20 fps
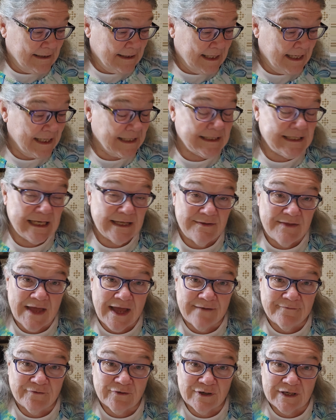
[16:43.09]
He did
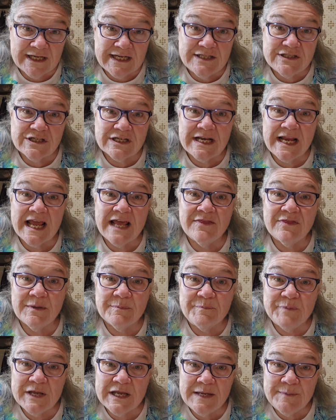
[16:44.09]
that for Legion, and the
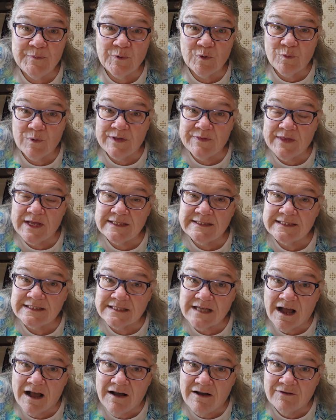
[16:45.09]
people, when they
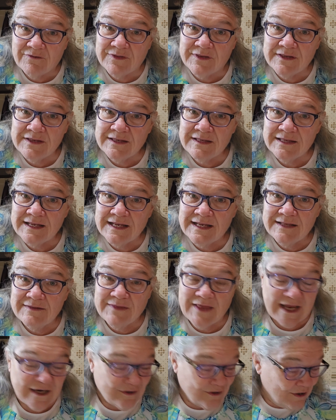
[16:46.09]
saw,
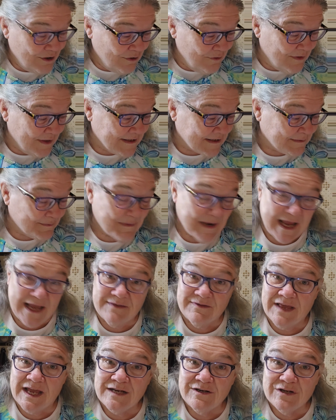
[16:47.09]
they knew this
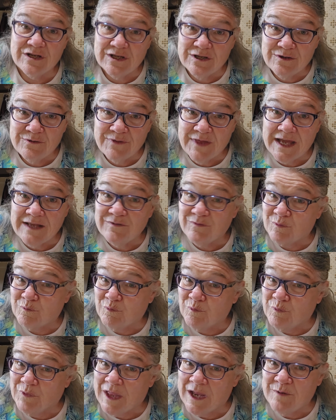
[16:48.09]
man. They knew they
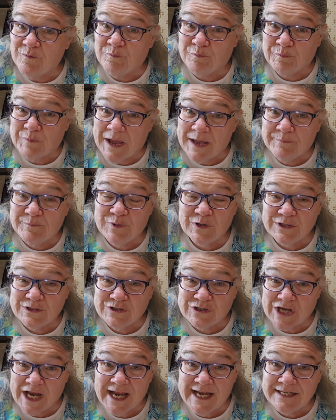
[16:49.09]
had put
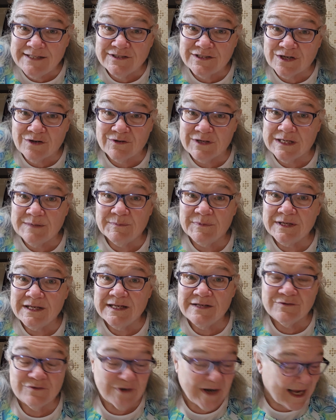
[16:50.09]
chains on him
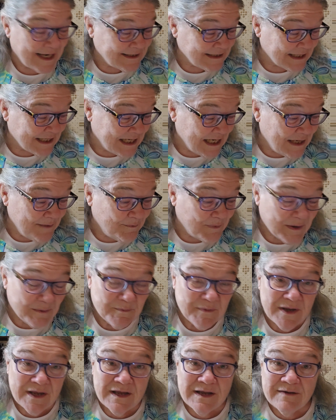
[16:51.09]
and tried to keep
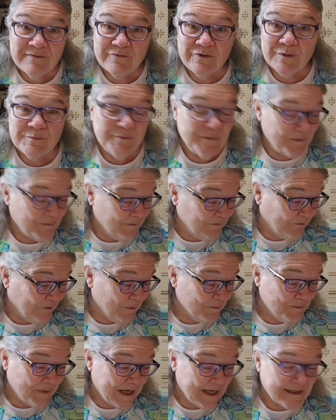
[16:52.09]
him from
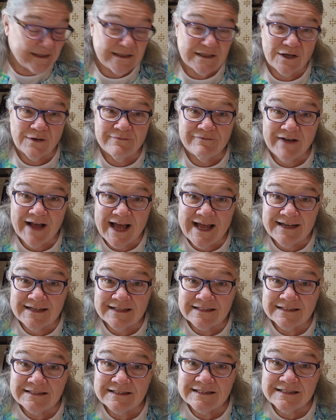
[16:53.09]
being so
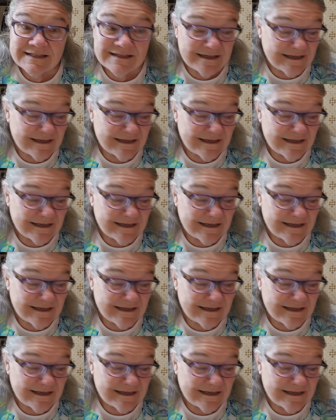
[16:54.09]
violent.